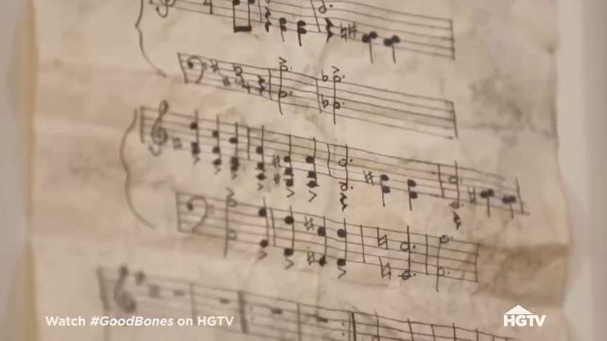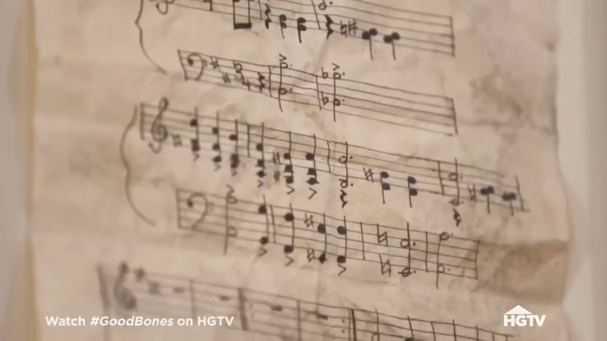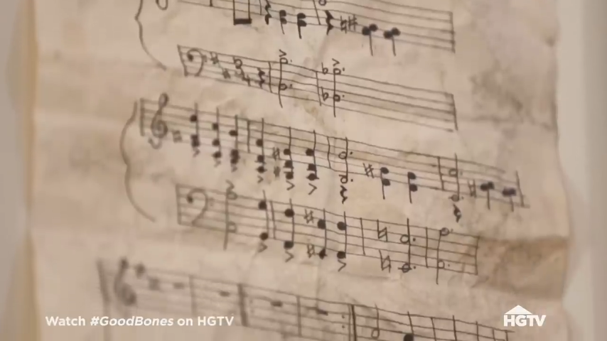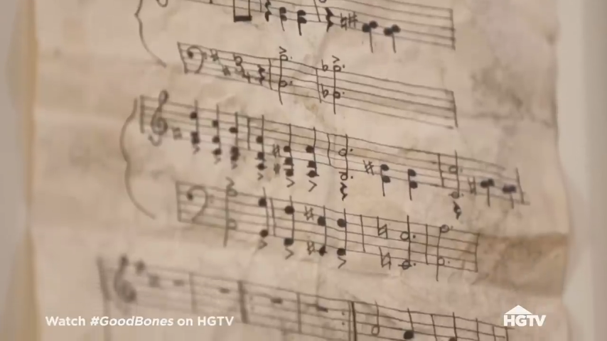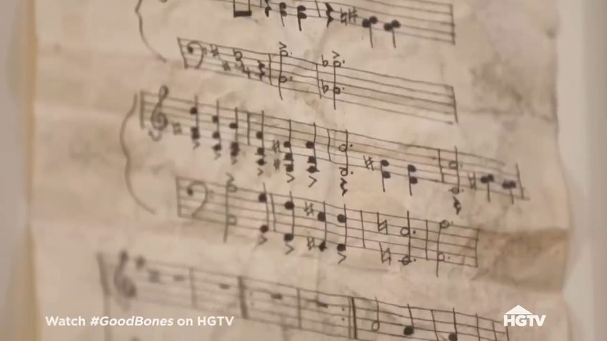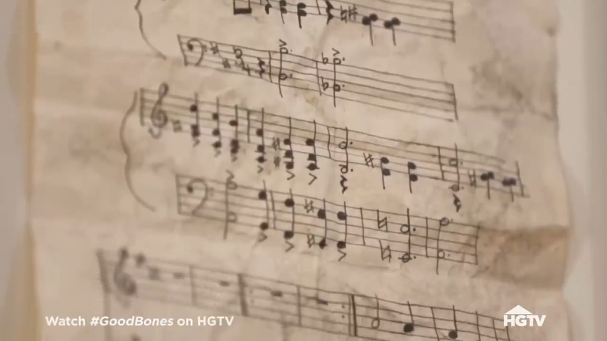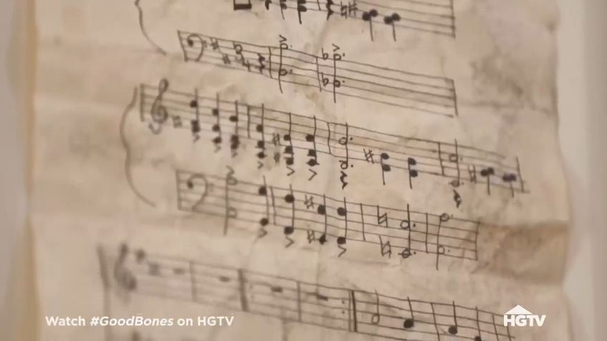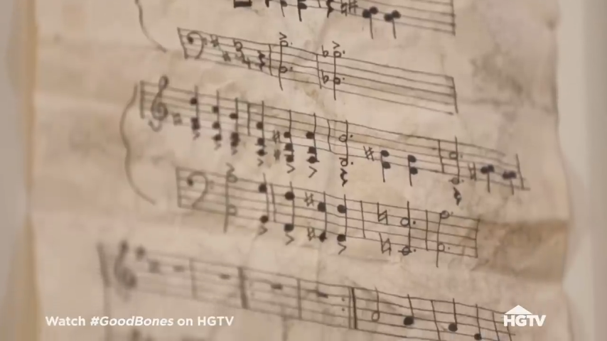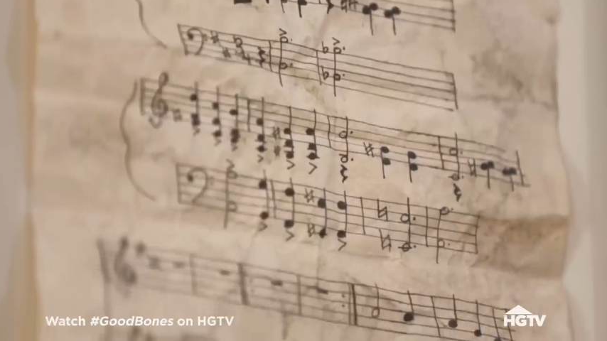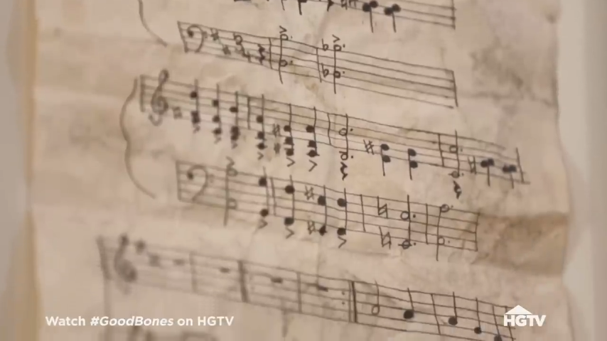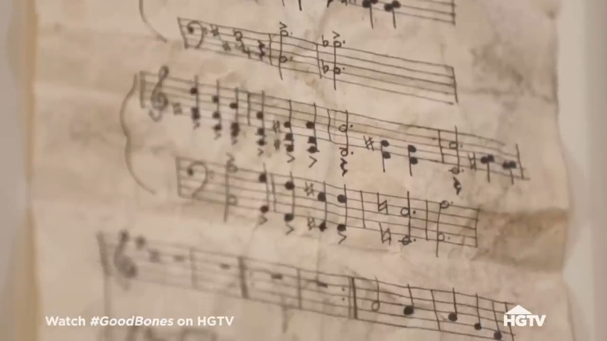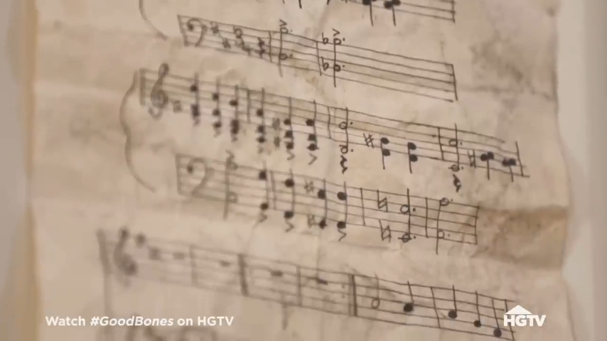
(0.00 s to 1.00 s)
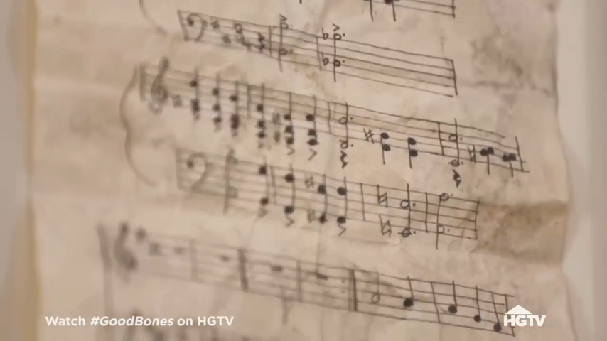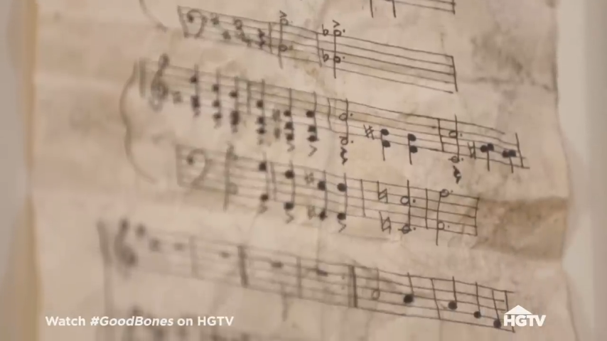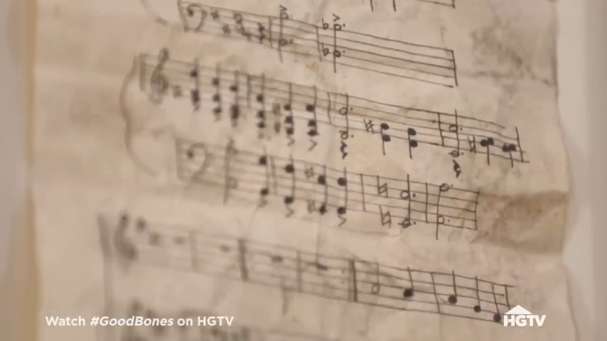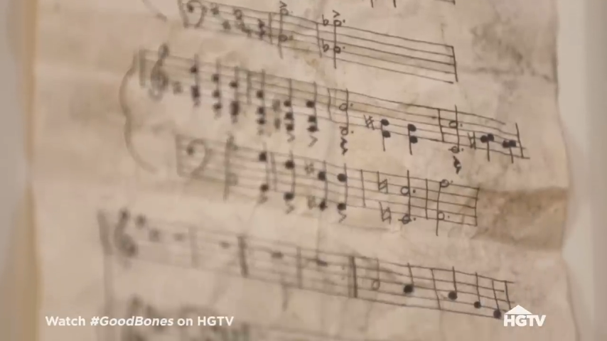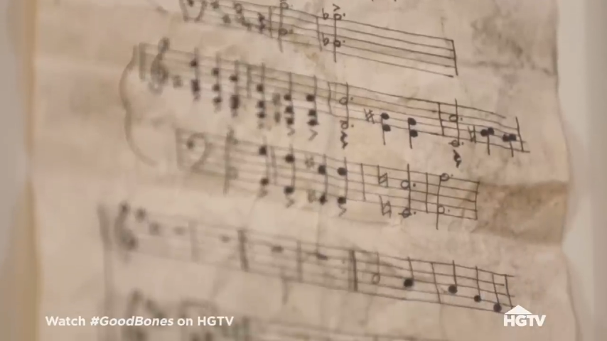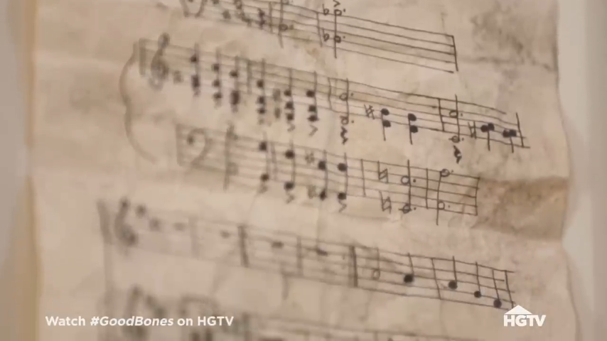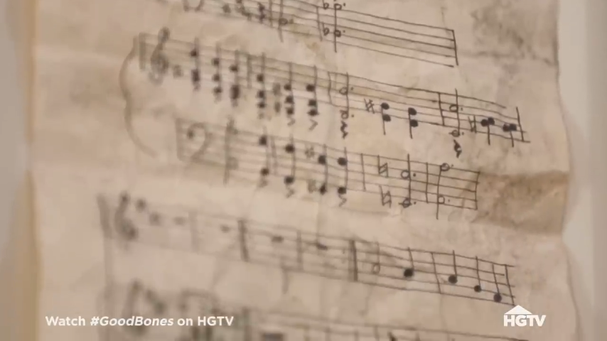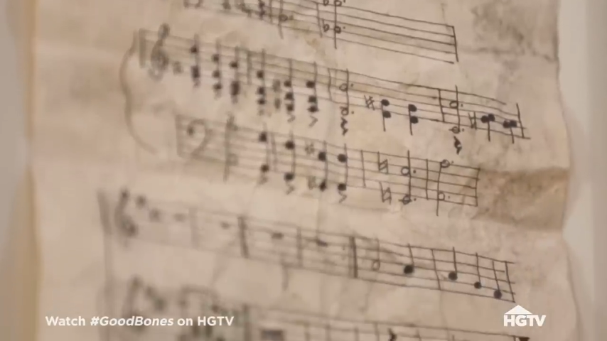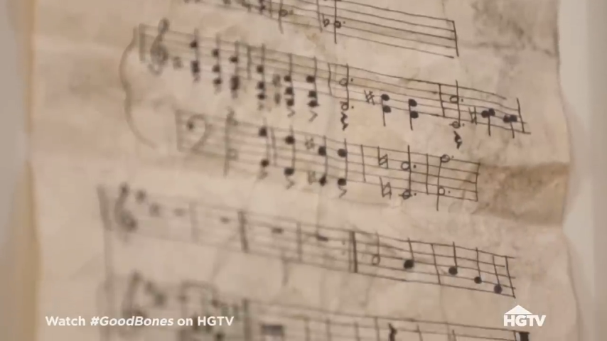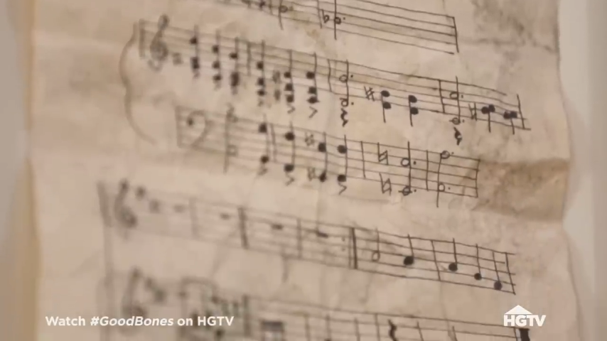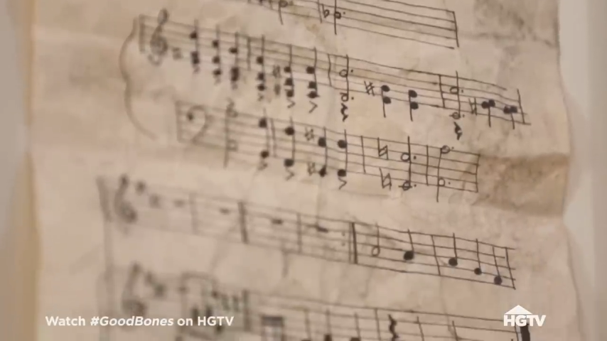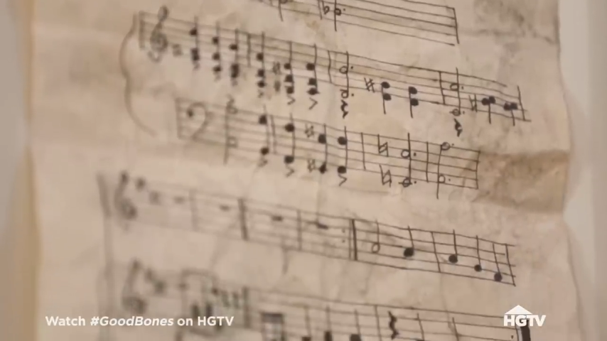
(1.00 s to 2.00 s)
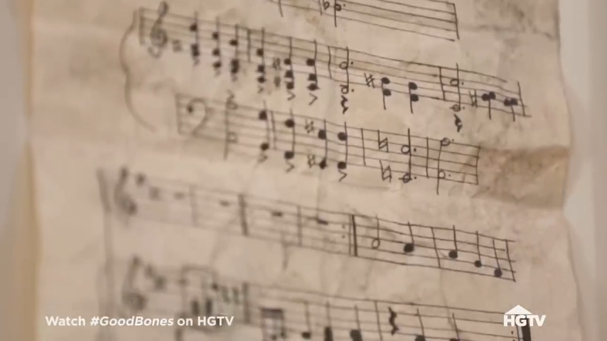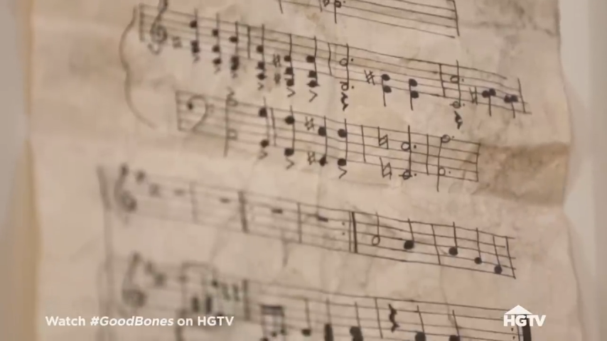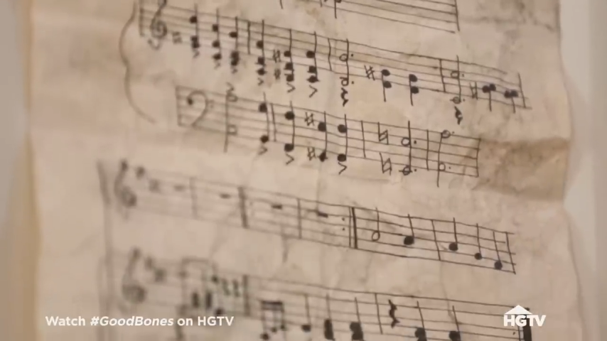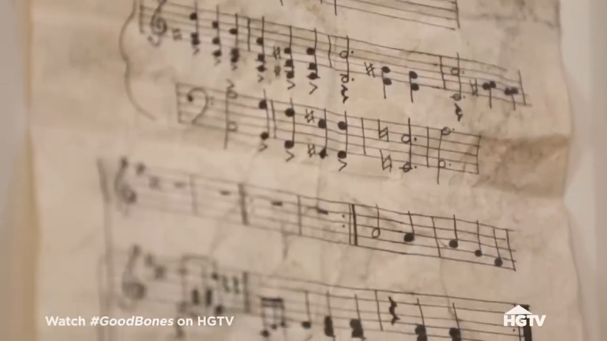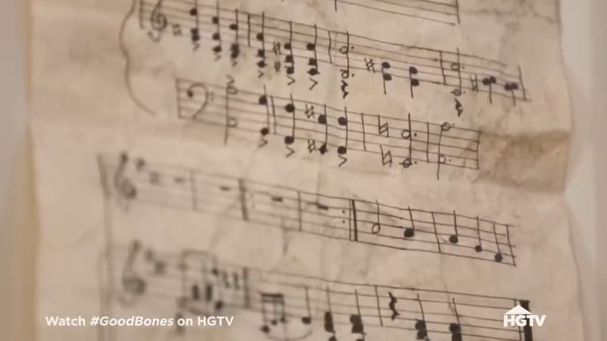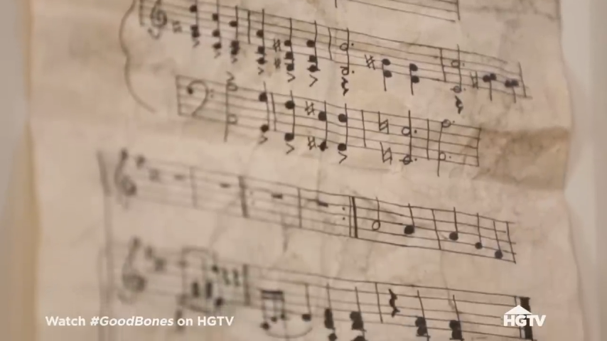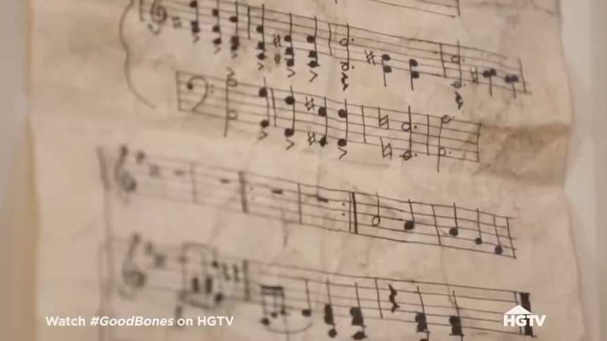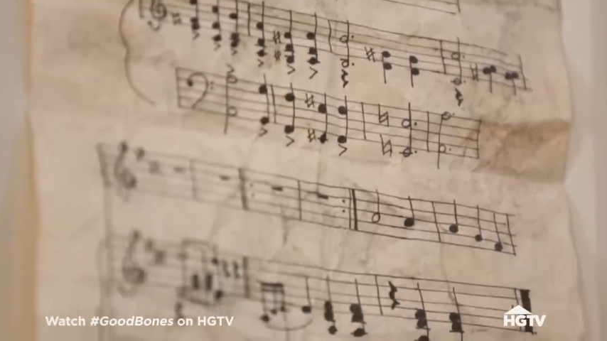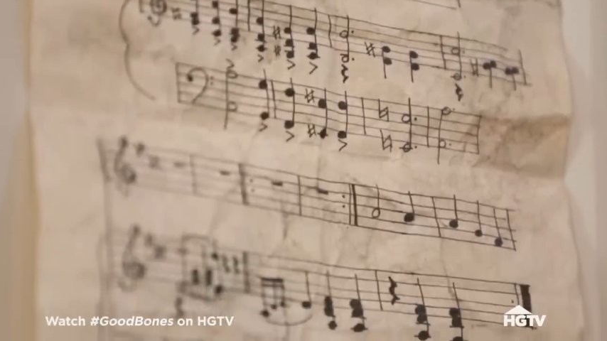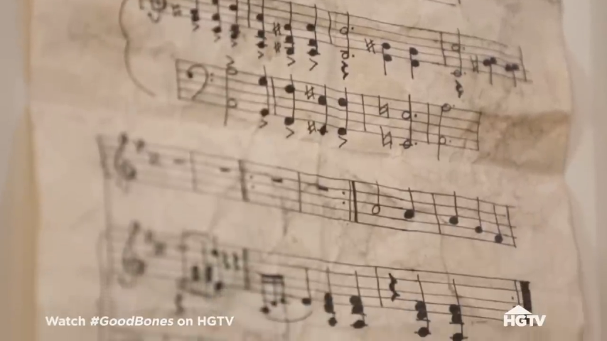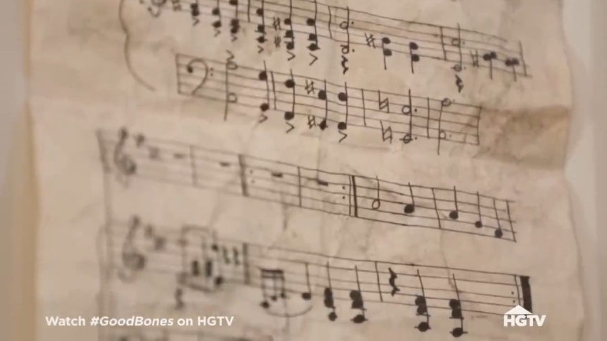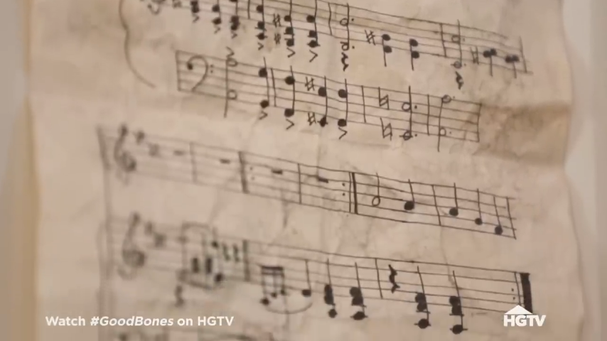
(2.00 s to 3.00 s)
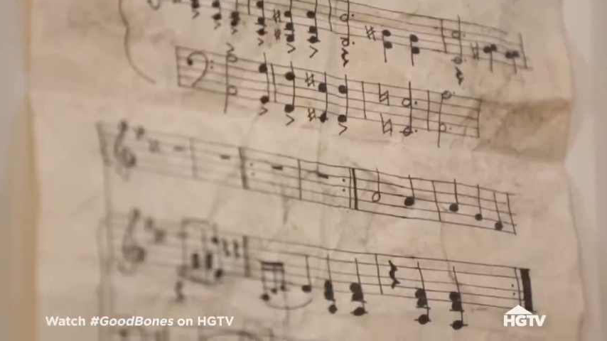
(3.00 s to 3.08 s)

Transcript: Nobody's mouth can be seen.